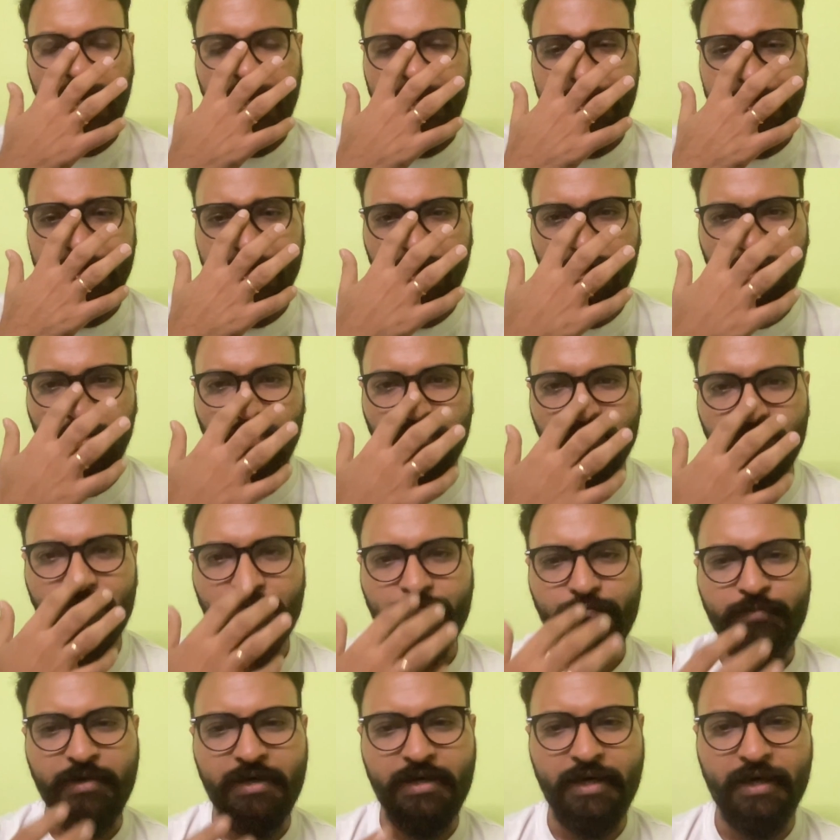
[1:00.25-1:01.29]
idea of
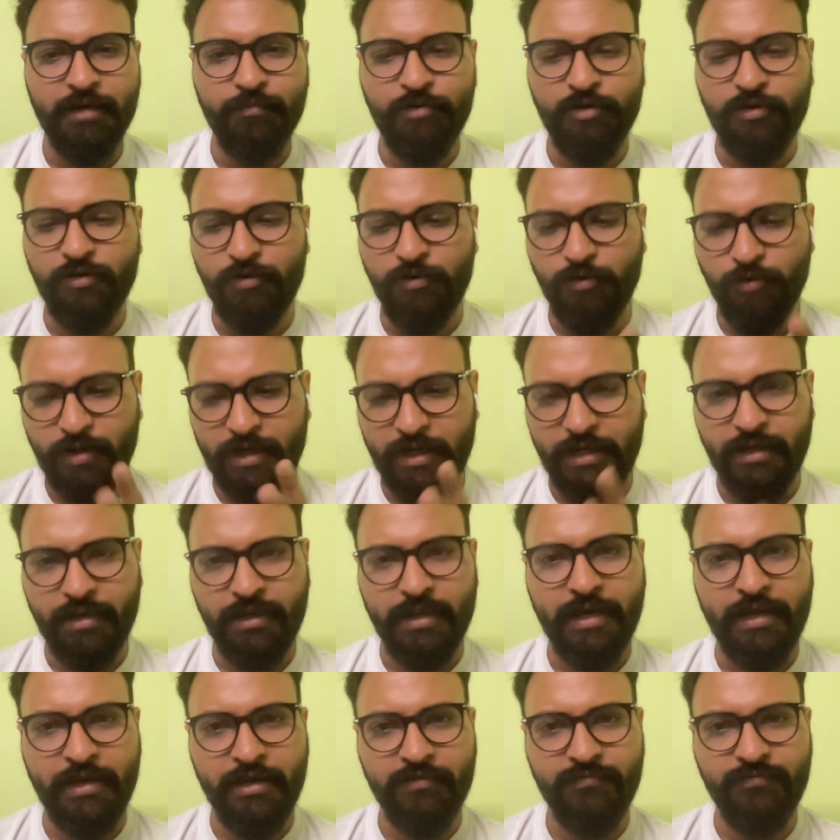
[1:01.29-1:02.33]
being able to look at an
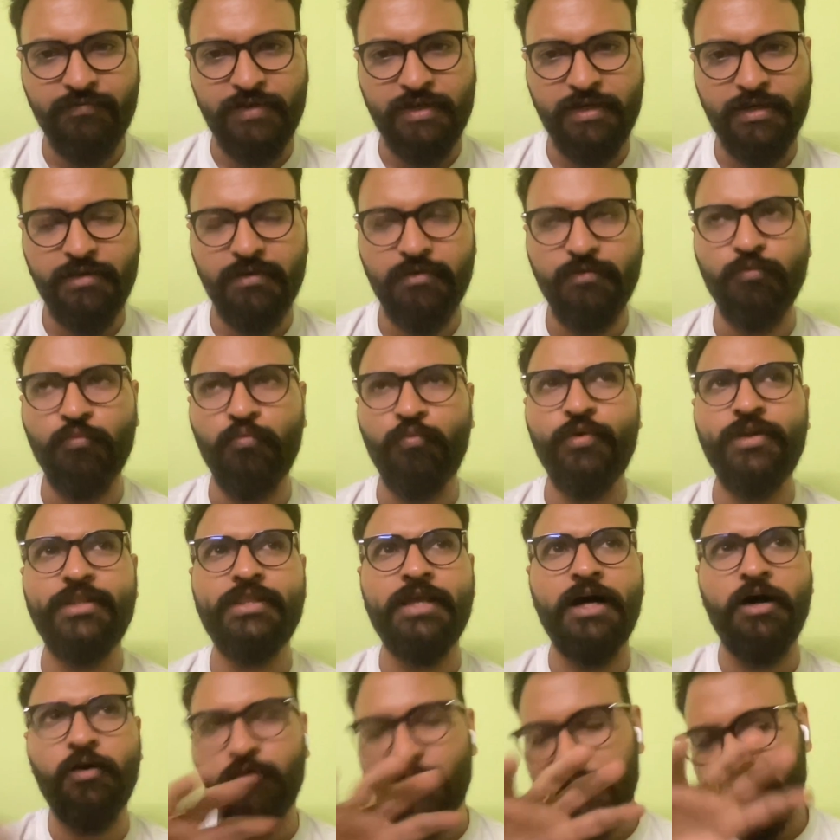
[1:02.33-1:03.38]
NFT
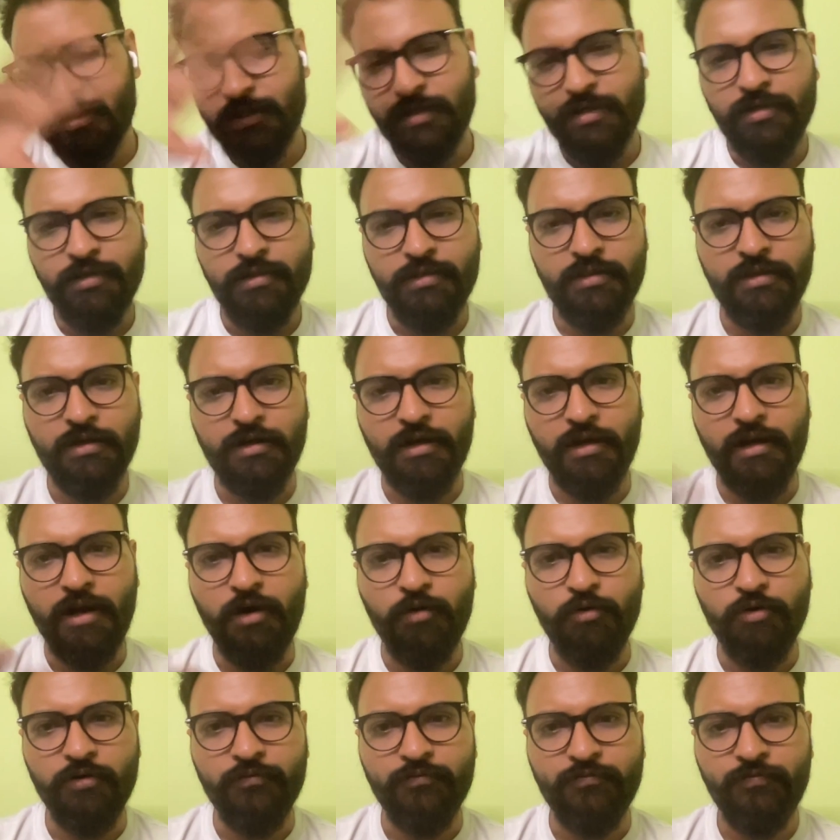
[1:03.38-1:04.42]
without the
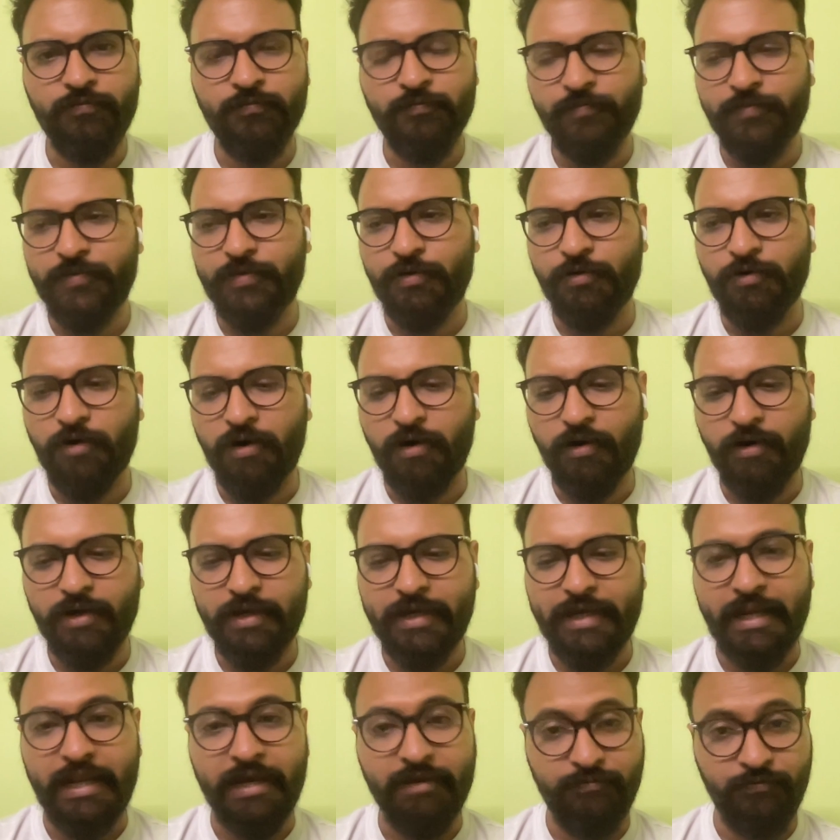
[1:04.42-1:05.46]
cloud of, you know,
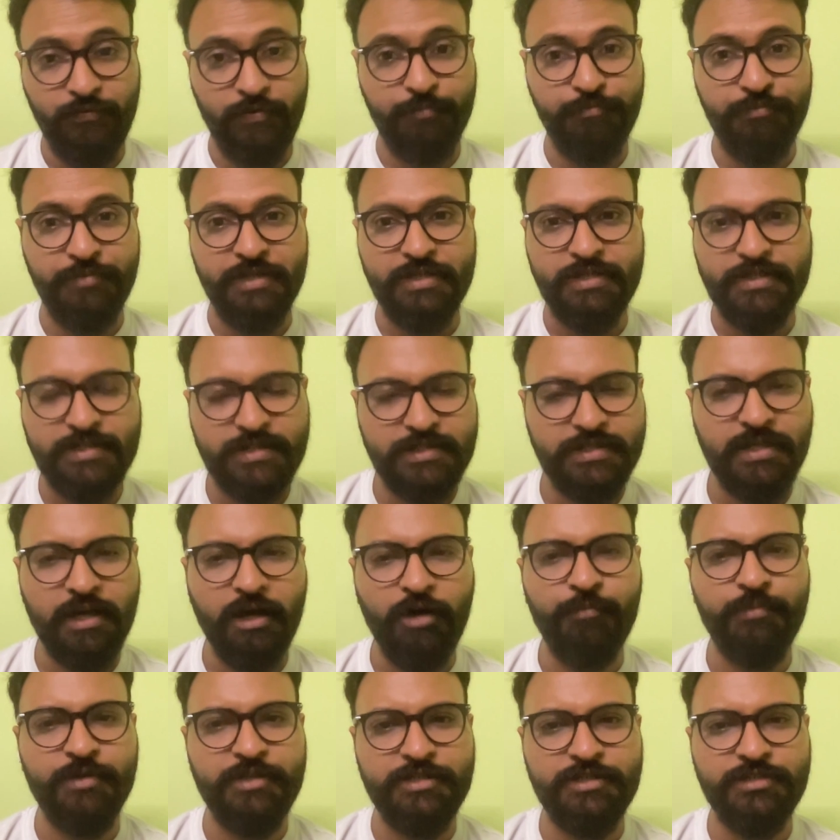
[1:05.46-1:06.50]
can I flip this?
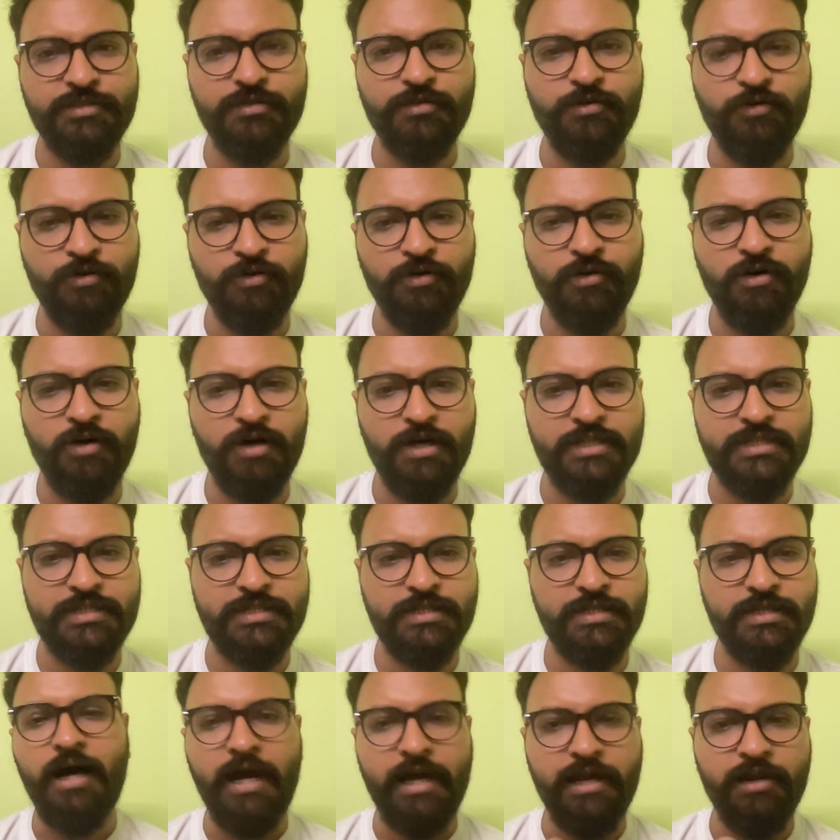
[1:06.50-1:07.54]
How much is it going to
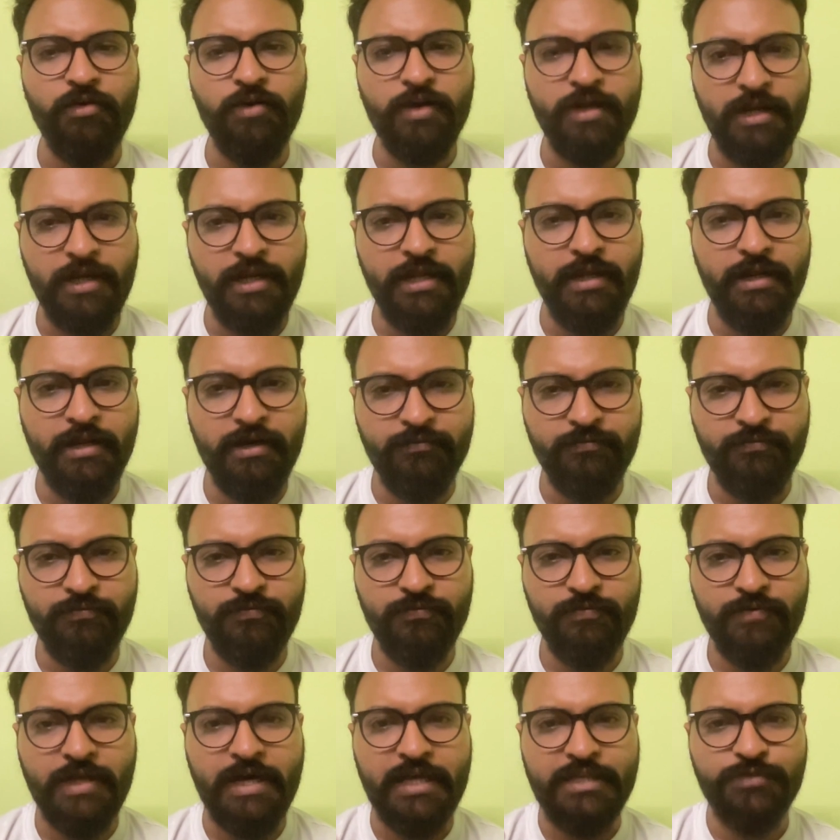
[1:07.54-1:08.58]
cost? Ironically enough,
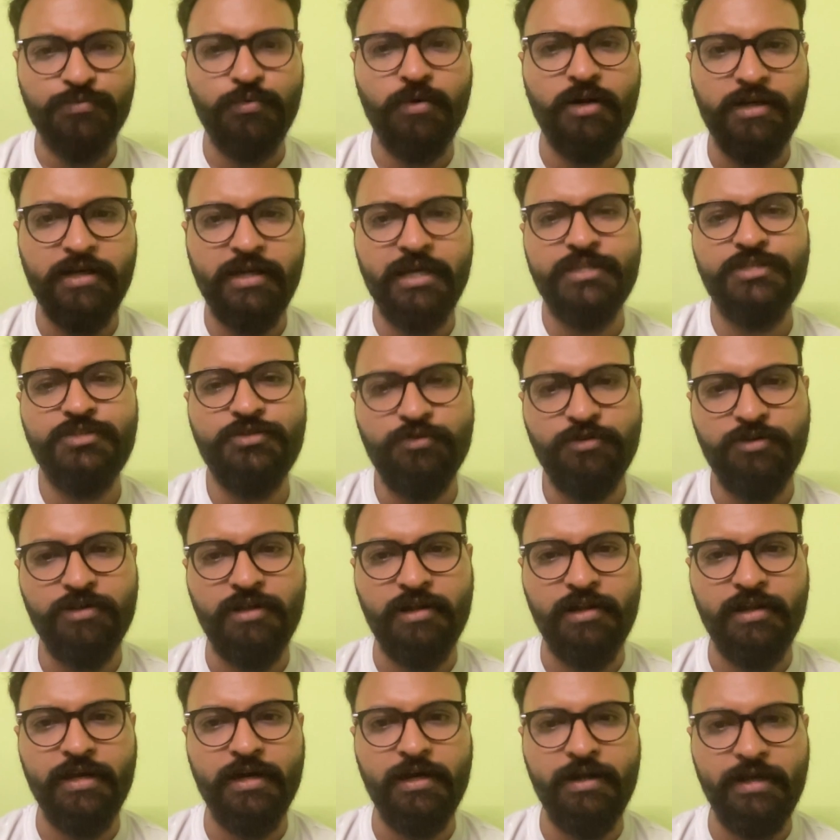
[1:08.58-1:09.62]
that's what gets you to the
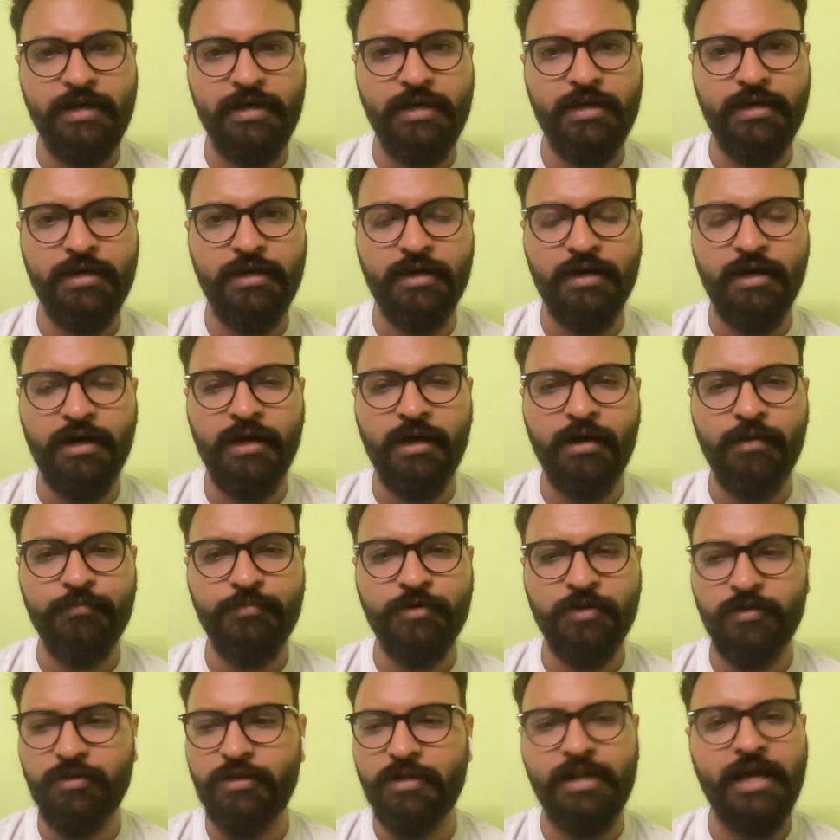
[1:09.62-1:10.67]
really, uh,
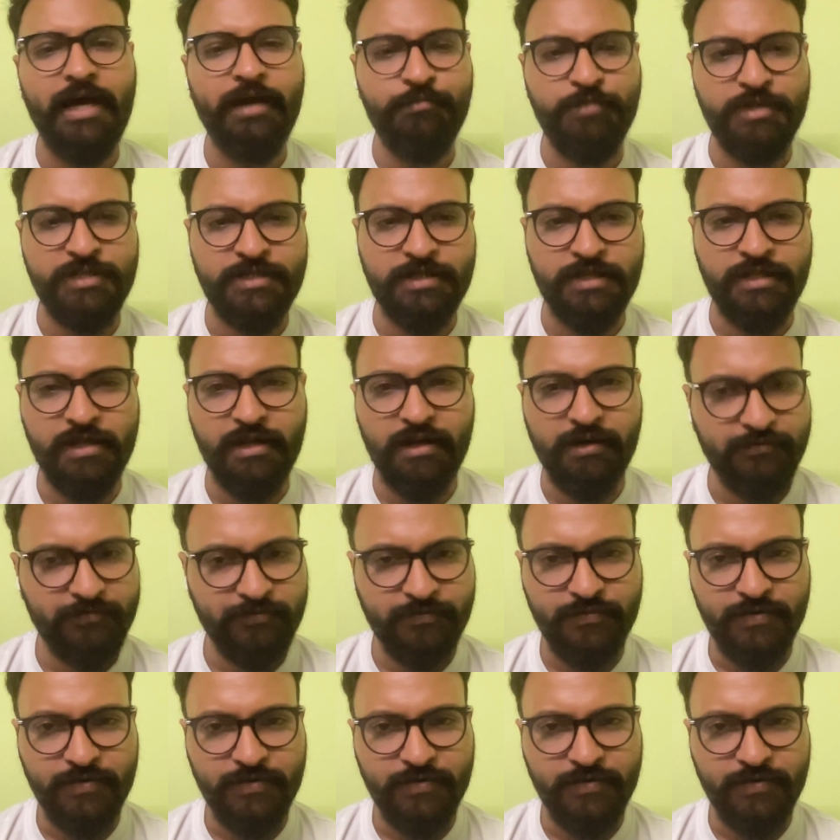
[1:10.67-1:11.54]
you know, the diamonds in the rough,